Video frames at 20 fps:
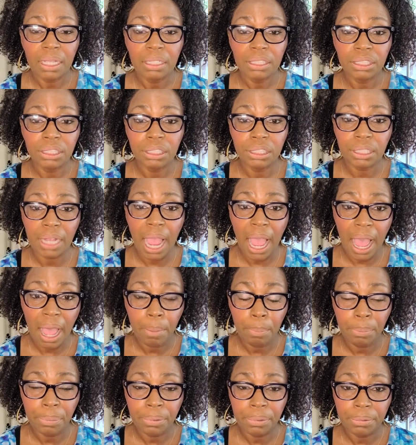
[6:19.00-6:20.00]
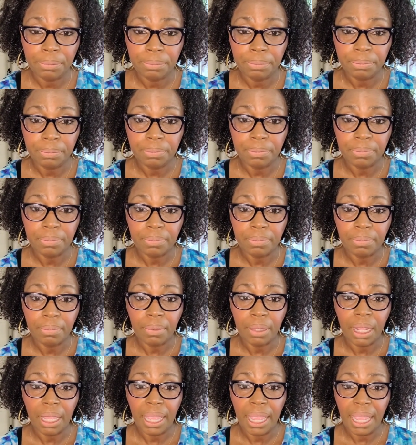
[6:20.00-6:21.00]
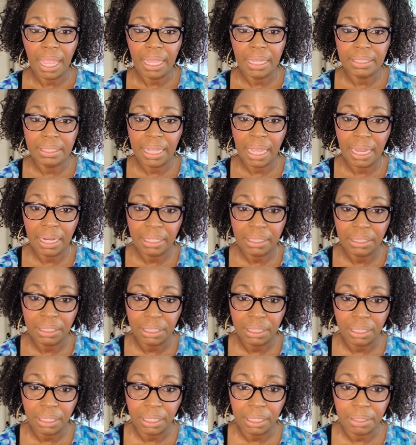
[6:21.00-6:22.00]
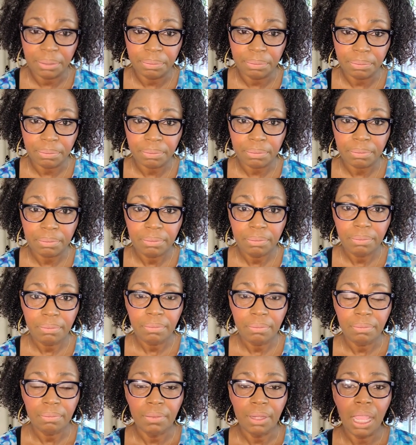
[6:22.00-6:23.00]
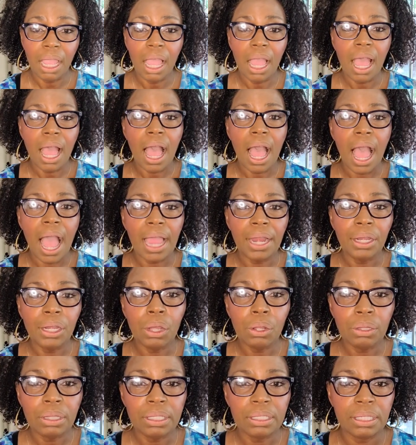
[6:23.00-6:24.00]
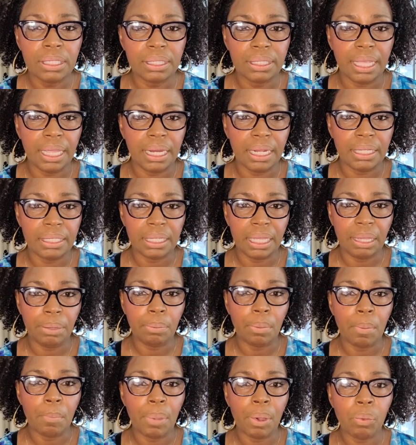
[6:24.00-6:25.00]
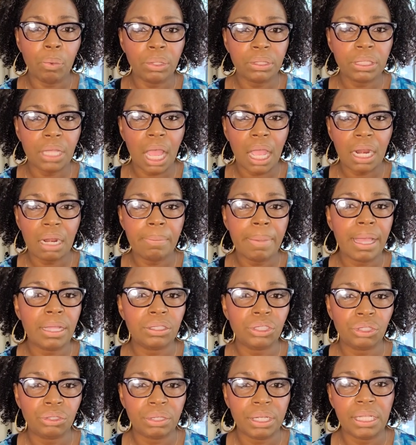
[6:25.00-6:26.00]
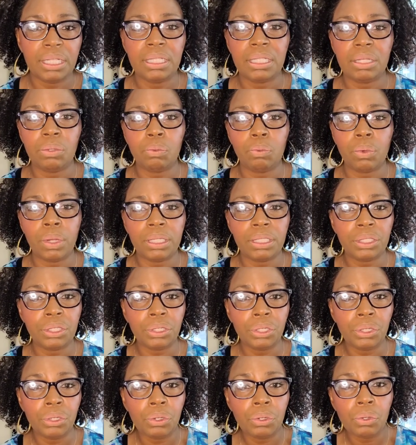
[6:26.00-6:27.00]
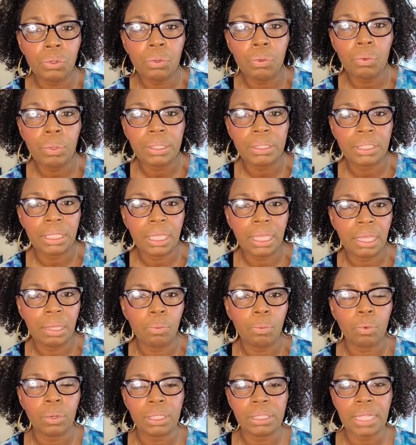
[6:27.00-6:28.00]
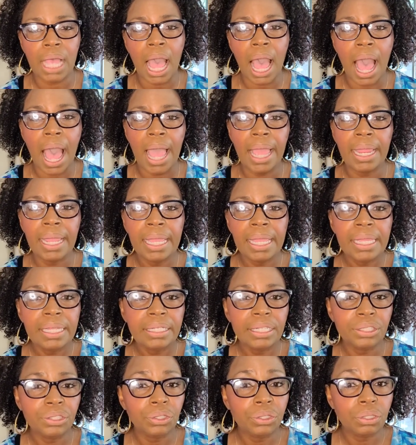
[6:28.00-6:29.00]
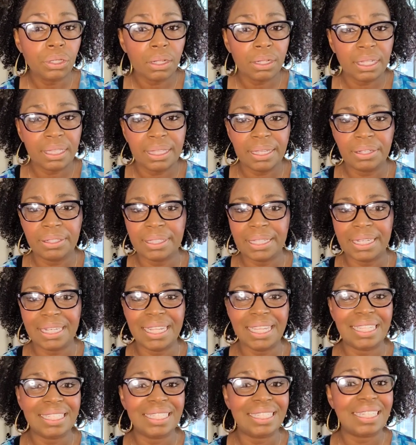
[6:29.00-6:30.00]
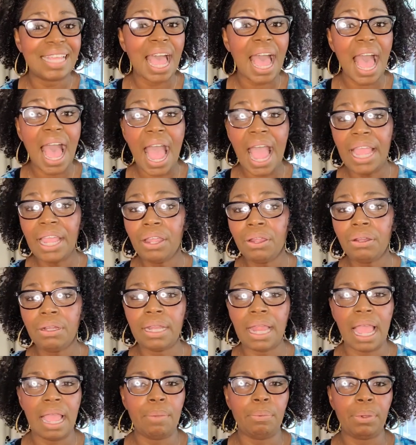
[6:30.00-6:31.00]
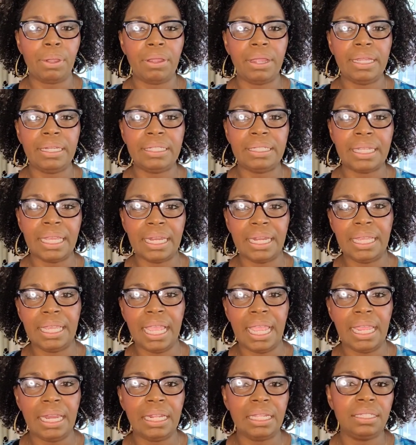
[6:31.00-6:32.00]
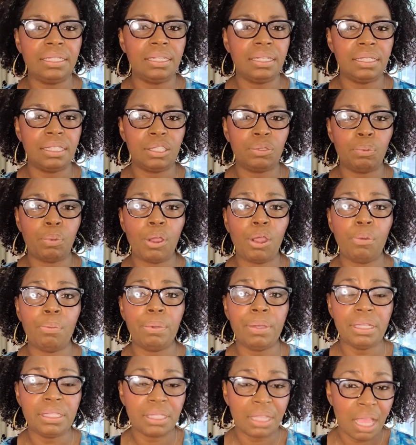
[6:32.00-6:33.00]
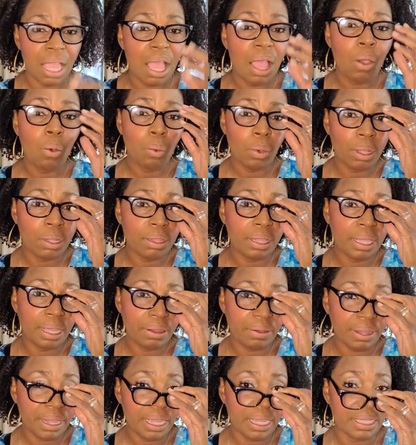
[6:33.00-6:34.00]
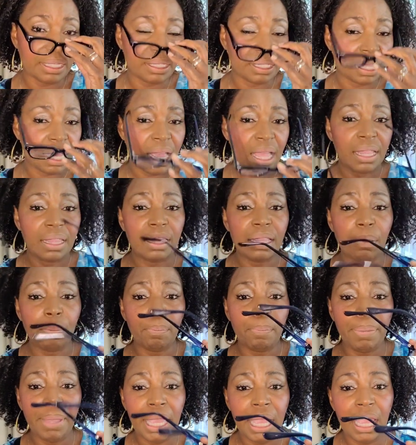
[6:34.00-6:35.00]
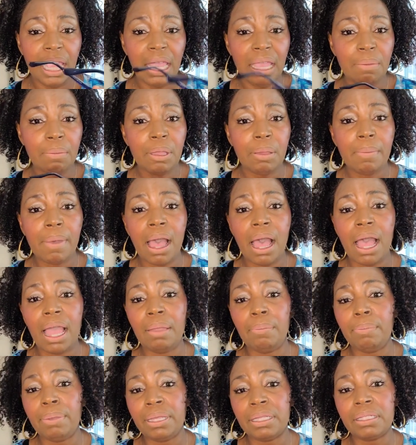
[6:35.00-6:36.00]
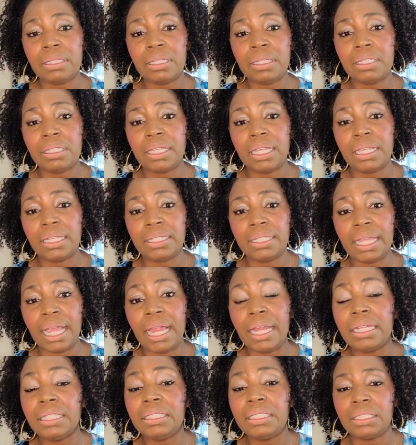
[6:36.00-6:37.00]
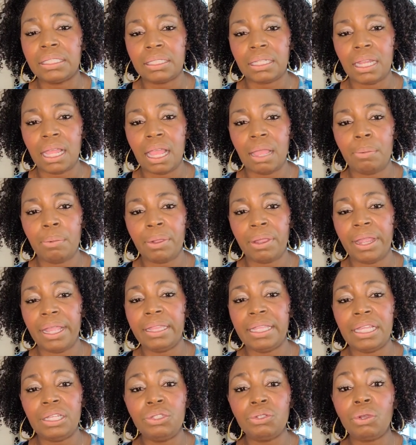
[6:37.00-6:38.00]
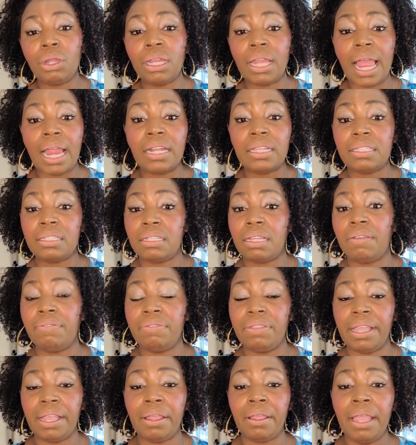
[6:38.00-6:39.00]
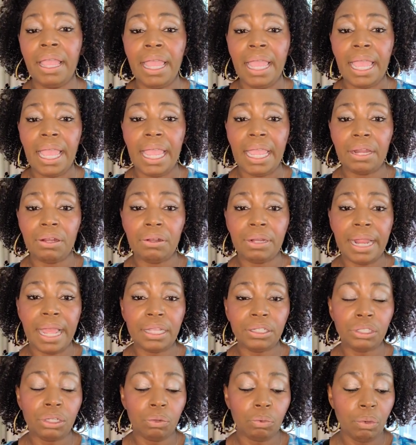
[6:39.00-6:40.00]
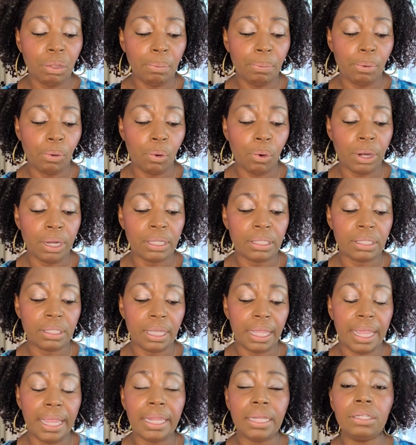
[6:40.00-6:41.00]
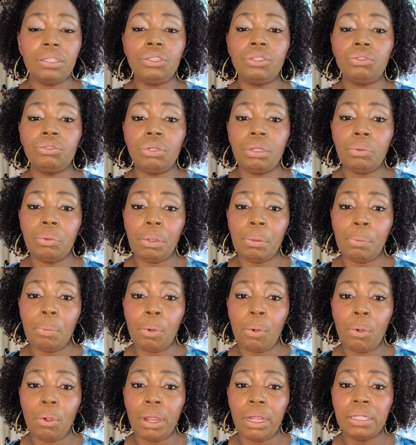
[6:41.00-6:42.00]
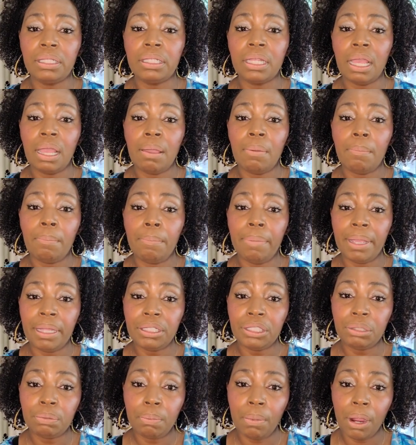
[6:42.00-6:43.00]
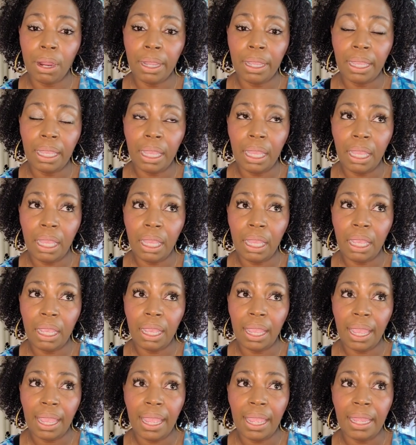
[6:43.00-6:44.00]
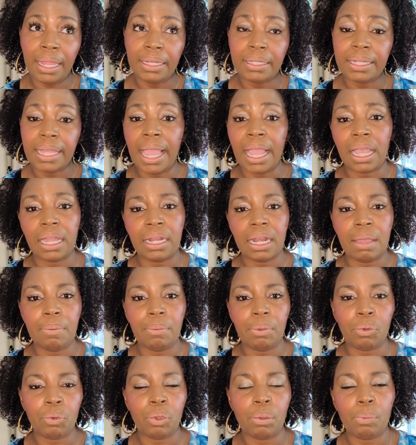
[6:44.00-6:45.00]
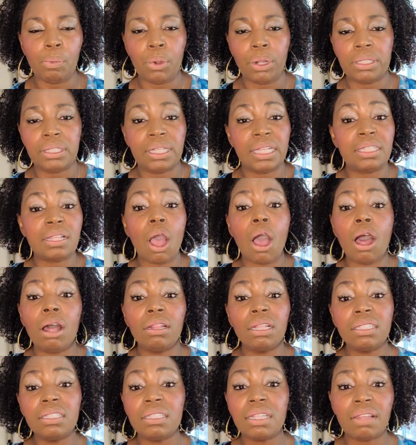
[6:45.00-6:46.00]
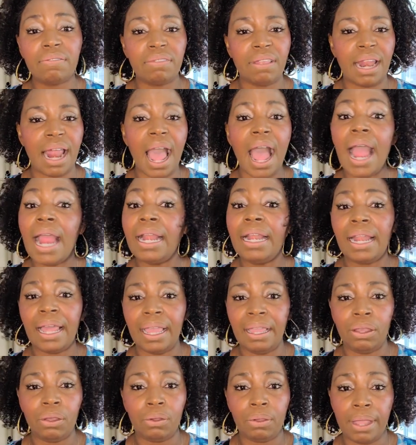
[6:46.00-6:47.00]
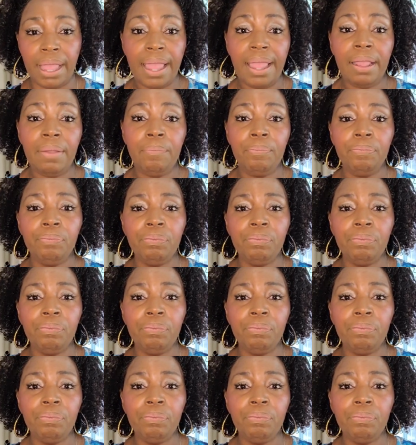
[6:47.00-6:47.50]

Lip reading: Shop intelligently. I know this is getting deep, but we're talking about trends and what's new, what's hip, what's hot. Did you know that there is an entire library dedicated to this purpose? Well, there is. The PMMI Business Intelligence Library. They do a lot of stuff there. International reports, industry reports, benchmarking, and economic reports. That's all the stuff that I like, okay?